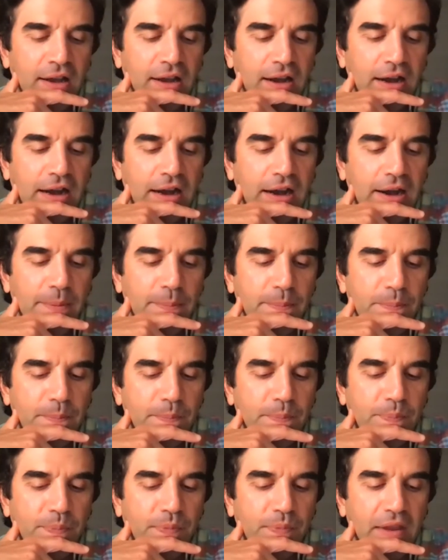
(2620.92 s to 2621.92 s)
um,
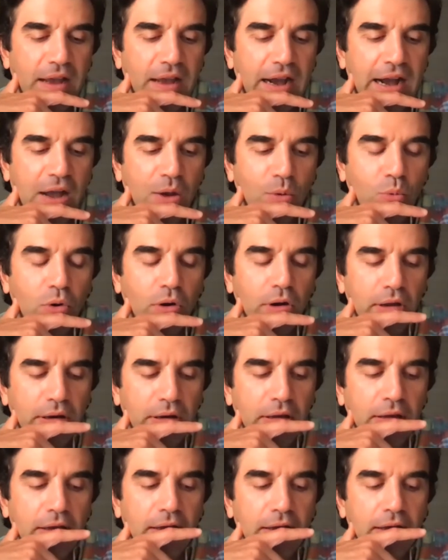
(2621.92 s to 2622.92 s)
I
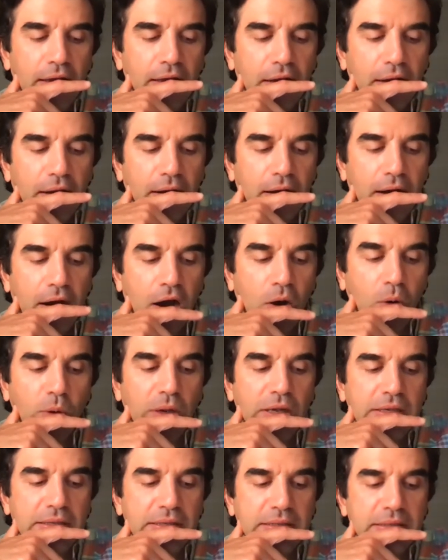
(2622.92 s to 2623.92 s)
would
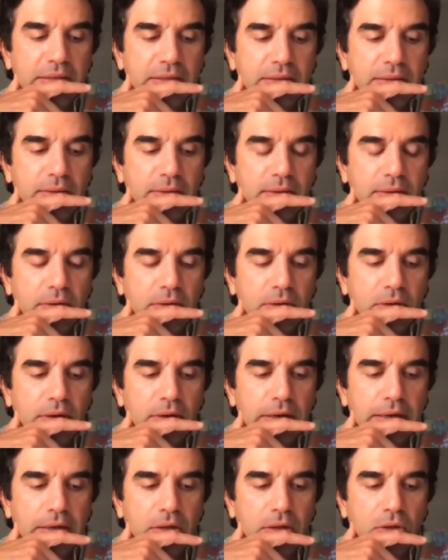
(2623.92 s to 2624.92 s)
always
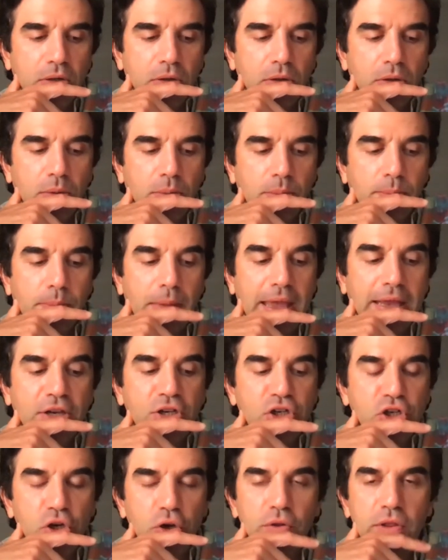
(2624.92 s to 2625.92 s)
make
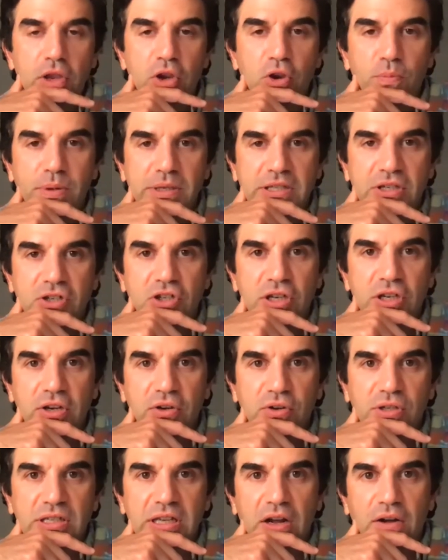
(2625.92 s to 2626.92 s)
sure that you're positioning
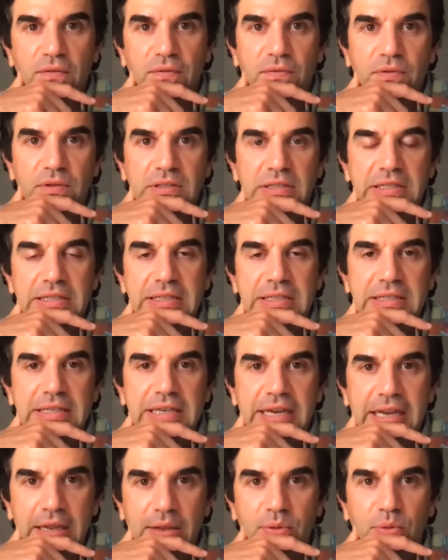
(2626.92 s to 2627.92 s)
yourself to
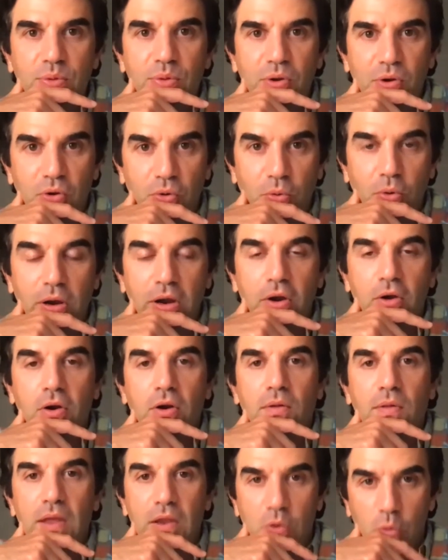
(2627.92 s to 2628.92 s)
get the
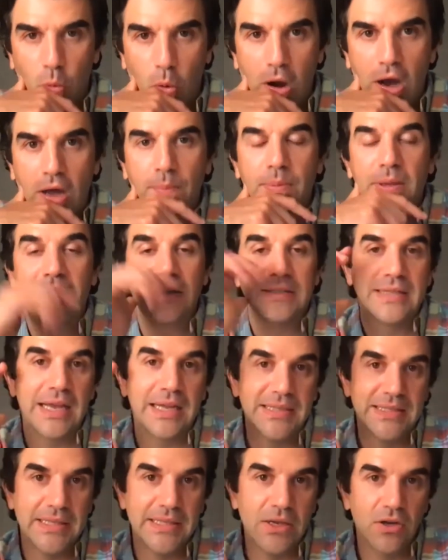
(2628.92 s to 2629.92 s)
career that you want because
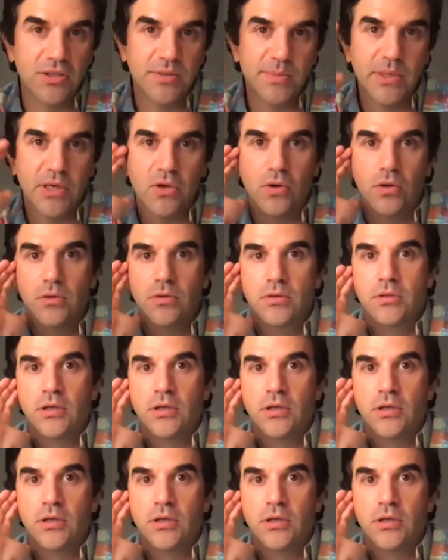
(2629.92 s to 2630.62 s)
that's the ultimate goal.